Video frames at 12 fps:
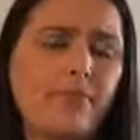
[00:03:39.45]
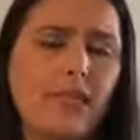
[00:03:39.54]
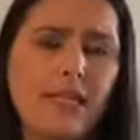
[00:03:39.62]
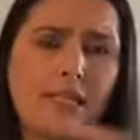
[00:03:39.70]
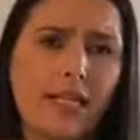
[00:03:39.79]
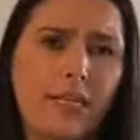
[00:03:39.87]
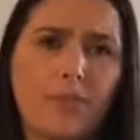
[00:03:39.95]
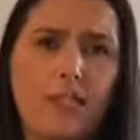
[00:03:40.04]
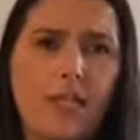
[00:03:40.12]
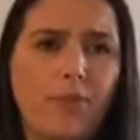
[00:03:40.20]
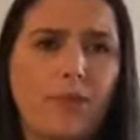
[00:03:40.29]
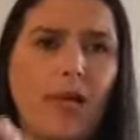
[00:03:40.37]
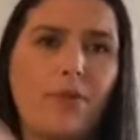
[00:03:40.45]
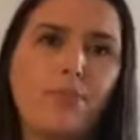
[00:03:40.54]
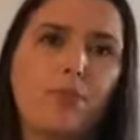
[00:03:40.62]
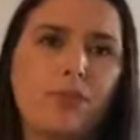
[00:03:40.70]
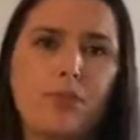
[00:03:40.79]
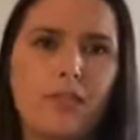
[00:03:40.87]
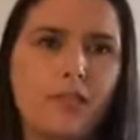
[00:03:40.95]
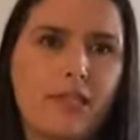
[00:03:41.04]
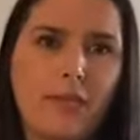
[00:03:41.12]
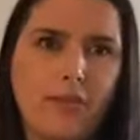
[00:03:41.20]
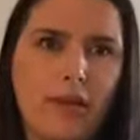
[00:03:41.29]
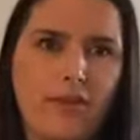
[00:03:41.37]
Set up the template, put them in a
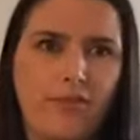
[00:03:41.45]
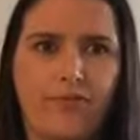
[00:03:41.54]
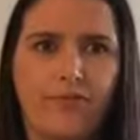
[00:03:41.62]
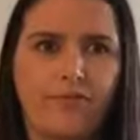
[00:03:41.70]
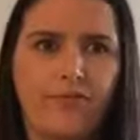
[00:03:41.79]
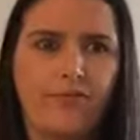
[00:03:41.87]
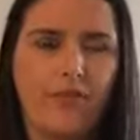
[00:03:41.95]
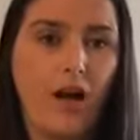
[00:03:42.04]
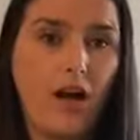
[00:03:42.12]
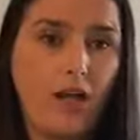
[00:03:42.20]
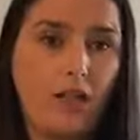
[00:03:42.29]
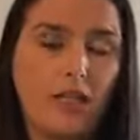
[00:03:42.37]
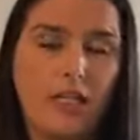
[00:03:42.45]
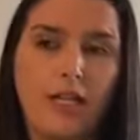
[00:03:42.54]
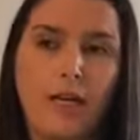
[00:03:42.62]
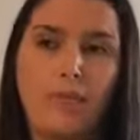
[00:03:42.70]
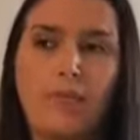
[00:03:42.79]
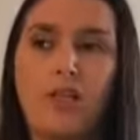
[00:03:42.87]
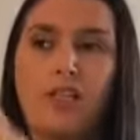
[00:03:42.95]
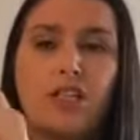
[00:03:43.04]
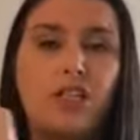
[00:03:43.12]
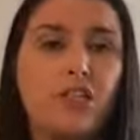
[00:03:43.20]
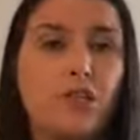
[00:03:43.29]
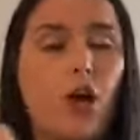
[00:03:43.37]
template file, so then you
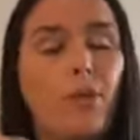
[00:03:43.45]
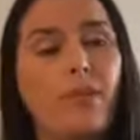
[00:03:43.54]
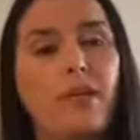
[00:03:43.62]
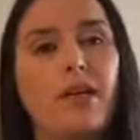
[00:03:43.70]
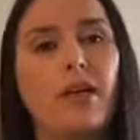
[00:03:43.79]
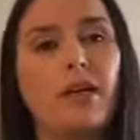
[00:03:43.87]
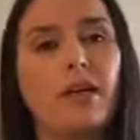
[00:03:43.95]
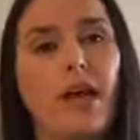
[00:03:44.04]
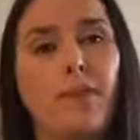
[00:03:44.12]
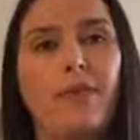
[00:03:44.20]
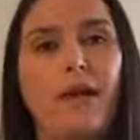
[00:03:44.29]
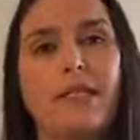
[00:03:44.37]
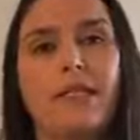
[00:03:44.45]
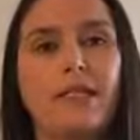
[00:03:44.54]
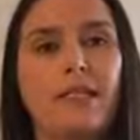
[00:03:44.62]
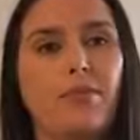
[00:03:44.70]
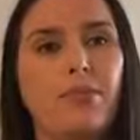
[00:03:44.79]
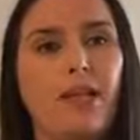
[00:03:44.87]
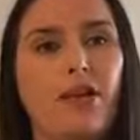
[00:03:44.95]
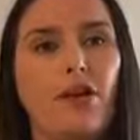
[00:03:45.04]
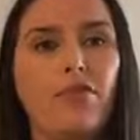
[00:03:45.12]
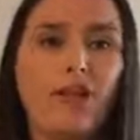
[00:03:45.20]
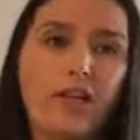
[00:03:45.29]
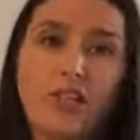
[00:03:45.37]
can just copy and paste the template
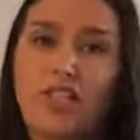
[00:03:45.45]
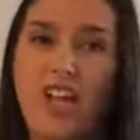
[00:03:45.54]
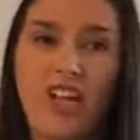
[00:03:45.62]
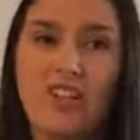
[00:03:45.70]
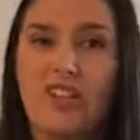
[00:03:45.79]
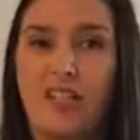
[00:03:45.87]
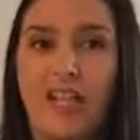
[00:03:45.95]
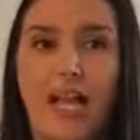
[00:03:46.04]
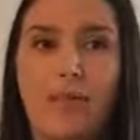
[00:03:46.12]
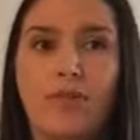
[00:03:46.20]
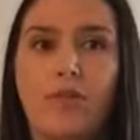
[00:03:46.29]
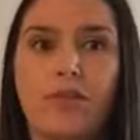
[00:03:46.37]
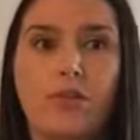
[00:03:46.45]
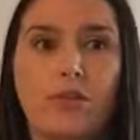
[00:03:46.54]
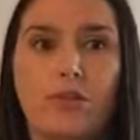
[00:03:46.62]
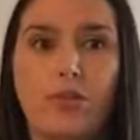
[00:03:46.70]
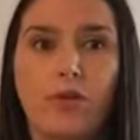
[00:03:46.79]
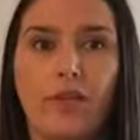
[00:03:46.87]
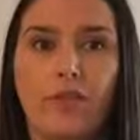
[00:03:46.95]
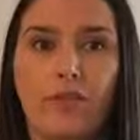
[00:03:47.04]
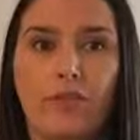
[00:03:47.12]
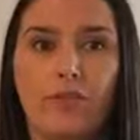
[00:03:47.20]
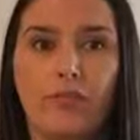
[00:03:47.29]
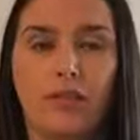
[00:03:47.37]
over and change the name of it to
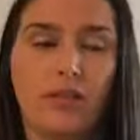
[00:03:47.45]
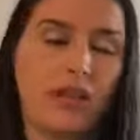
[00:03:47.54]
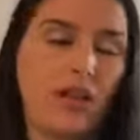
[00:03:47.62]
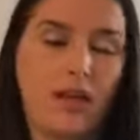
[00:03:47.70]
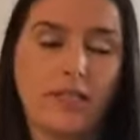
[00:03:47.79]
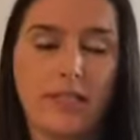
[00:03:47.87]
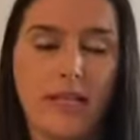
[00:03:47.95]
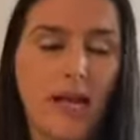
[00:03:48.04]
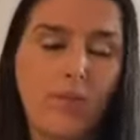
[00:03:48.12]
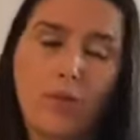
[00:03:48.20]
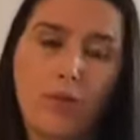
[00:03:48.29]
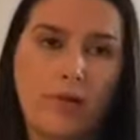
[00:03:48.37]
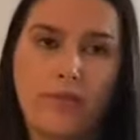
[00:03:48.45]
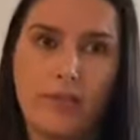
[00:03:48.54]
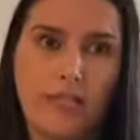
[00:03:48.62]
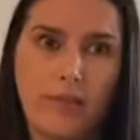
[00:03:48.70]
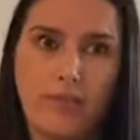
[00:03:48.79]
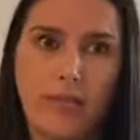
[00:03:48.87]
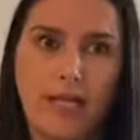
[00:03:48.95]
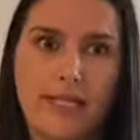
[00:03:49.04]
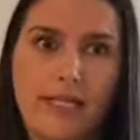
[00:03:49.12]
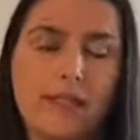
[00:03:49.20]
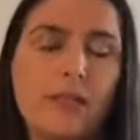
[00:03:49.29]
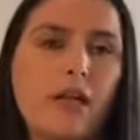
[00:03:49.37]
whatever the client's name or whatever the
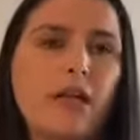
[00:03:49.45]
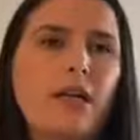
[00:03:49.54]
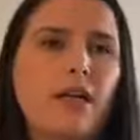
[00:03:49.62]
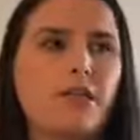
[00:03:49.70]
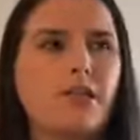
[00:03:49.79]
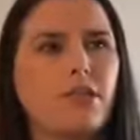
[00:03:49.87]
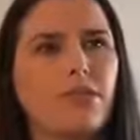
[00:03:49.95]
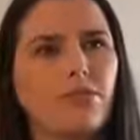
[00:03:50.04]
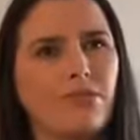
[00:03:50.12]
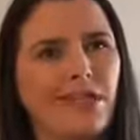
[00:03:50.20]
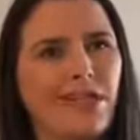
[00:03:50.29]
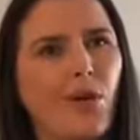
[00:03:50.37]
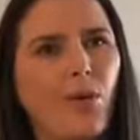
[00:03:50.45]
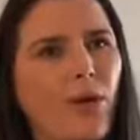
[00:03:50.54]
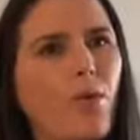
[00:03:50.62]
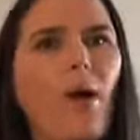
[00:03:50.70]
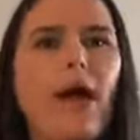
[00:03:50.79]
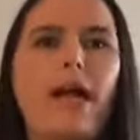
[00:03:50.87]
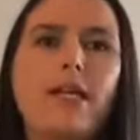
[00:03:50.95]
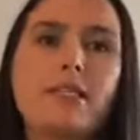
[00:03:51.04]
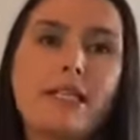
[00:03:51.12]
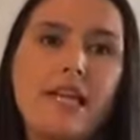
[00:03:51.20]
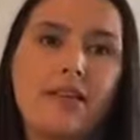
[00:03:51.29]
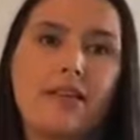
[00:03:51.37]
template is. It's just a really quick way
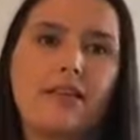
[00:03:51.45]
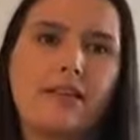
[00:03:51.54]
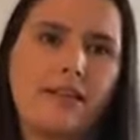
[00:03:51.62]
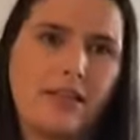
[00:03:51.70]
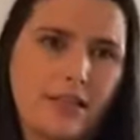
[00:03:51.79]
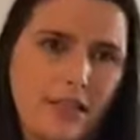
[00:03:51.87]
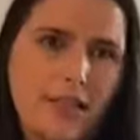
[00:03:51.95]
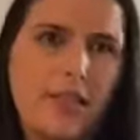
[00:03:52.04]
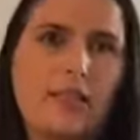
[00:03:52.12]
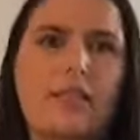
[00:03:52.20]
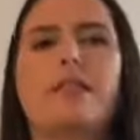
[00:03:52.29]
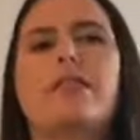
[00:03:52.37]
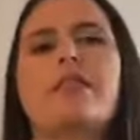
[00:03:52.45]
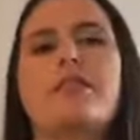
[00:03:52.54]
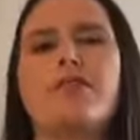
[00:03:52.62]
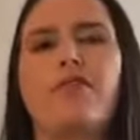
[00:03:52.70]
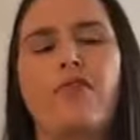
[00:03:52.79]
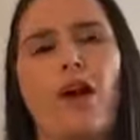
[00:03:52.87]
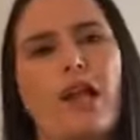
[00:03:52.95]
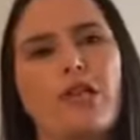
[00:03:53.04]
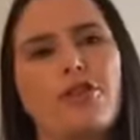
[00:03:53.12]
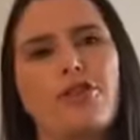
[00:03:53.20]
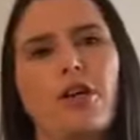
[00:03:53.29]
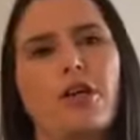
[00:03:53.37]
to get consistency in your
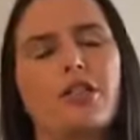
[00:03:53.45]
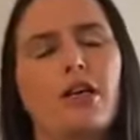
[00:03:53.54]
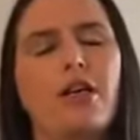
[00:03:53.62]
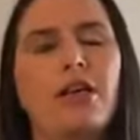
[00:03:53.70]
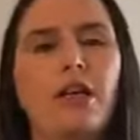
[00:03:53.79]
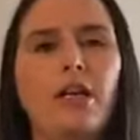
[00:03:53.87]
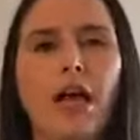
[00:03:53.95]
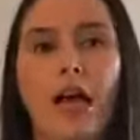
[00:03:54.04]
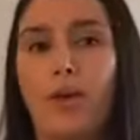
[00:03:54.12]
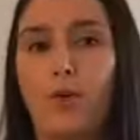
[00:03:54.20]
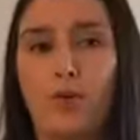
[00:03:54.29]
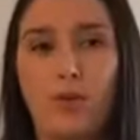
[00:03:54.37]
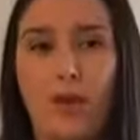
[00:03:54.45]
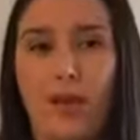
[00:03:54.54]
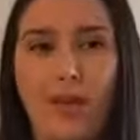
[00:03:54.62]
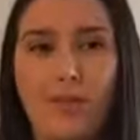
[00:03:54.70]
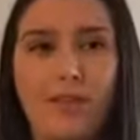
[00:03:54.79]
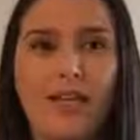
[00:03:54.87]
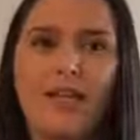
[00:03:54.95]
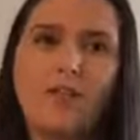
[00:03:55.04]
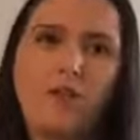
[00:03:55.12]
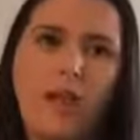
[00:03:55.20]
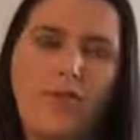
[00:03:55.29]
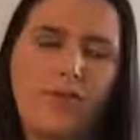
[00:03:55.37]
filing structure at all times, and
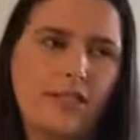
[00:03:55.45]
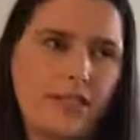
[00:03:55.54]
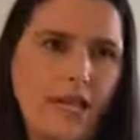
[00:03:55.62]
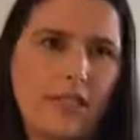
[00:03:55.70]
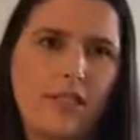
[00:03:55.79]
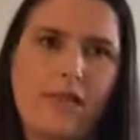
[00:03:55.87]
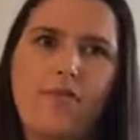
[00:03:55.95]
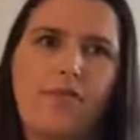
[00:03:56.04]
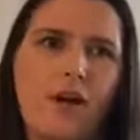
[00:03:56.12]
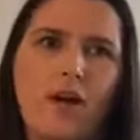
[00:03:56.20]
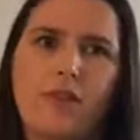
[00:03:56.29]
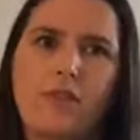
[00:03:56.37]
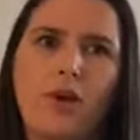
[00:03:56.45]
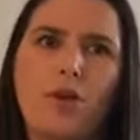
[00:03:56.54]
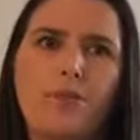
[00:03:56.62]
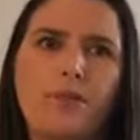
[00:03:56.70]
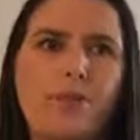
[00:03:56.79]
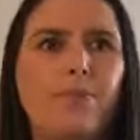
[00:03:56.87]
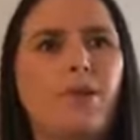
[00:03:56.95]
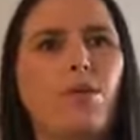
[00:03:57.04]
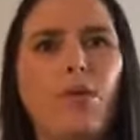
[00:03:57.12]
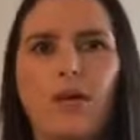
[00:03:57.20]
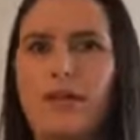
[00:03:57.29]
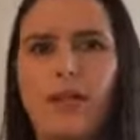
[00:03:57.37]
you'll have the exact same files opened, but it
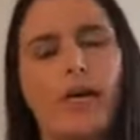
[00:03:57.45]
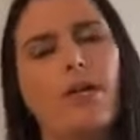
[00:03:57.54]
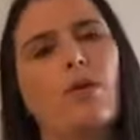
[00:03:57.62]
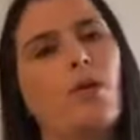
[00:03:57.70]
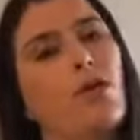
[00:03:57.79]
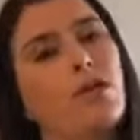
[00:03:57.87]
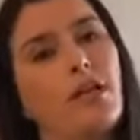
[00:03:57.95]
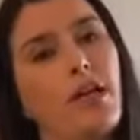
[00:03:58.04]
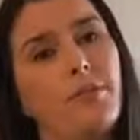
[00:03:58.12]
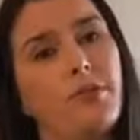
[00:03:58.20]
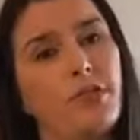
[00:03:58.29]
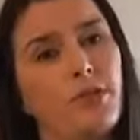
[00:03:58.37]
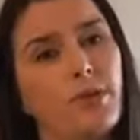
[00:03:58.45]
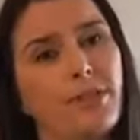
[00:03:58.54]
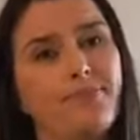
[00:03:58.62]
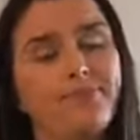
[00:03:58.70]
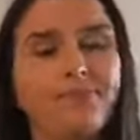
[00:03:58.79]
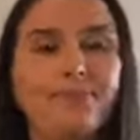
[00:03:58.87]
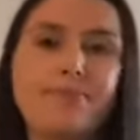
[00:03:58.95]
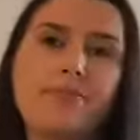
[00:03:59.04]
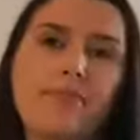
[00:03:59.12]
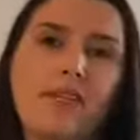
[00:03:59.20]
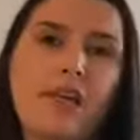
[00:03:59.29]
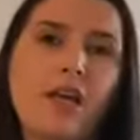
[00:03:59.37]
won't take you a long time to do it.
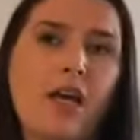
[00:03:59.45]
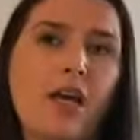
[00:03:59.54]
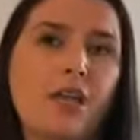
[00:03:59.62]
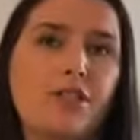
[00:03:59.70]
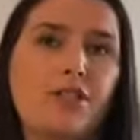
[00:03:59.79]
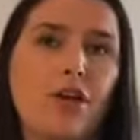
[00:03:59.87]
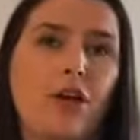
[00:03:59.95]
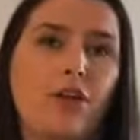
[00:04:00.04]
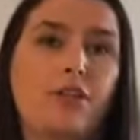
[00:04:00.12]
So